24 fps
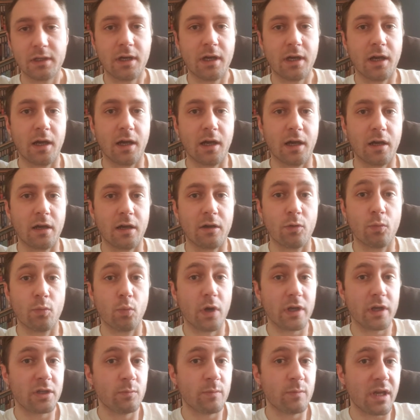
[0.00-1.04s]

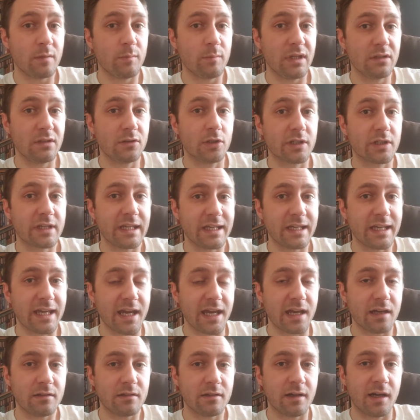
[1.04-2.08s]
what you may be looking
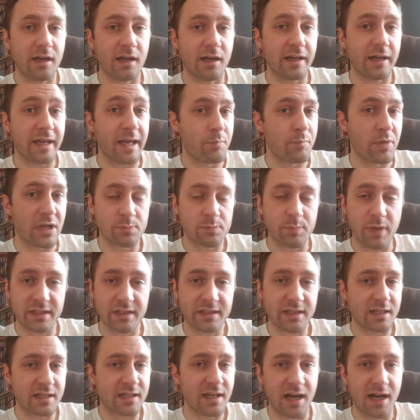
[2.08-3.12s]
at
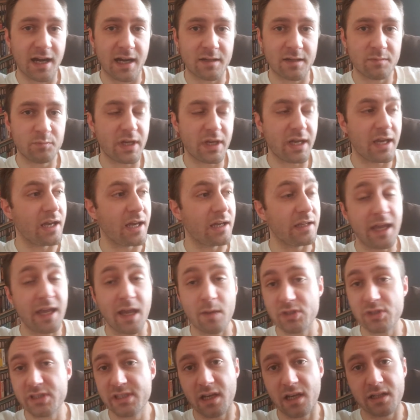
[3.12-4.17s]
BestBuy.com, at
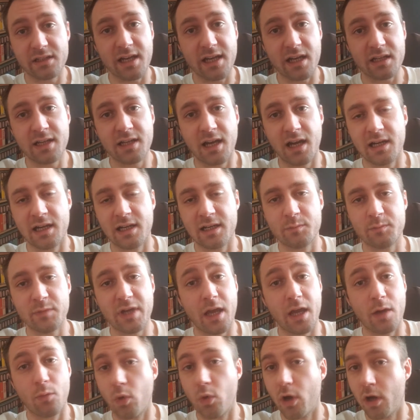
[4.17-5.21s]

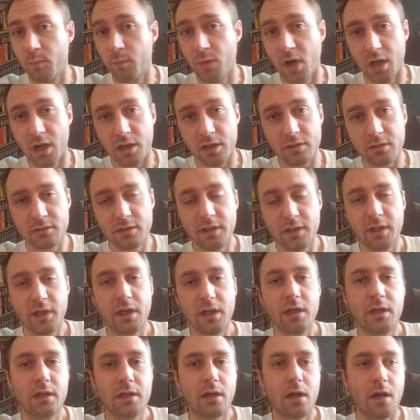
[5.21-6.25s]
Amazon.com, at Walmart,
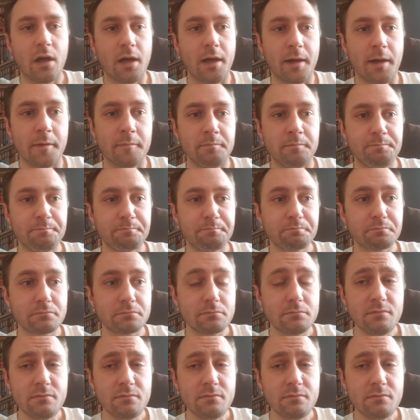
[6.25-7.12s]
and